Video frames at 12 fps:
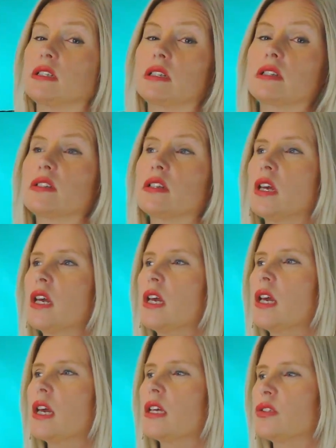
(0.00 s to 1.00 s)
instincts
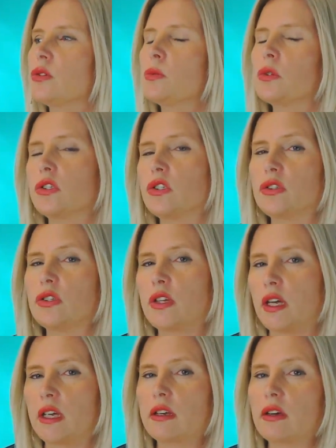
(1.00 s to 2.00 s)
as to what you
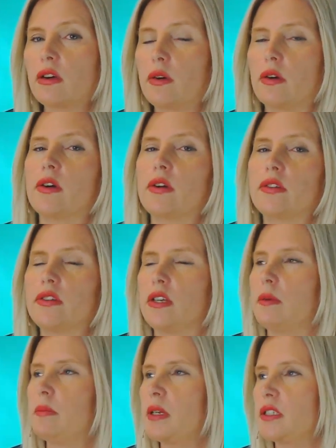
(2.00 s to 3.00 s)
think are
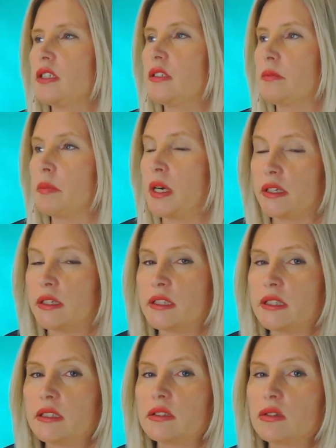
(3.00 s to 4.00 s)
the pluses and
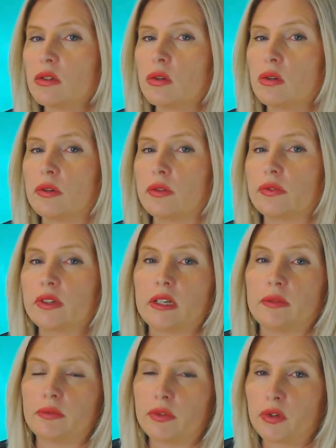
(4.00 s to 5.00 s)
minuses of
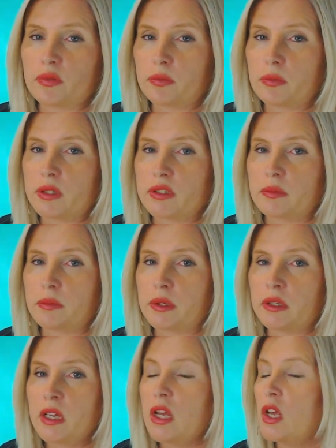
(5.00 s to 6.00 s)
an involvement with
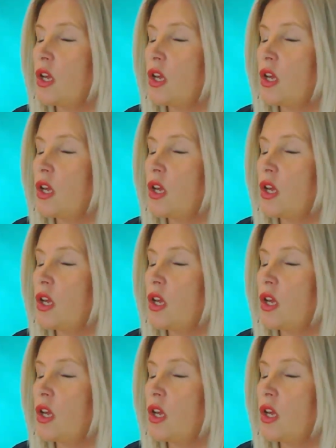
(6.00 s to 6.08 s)
someone.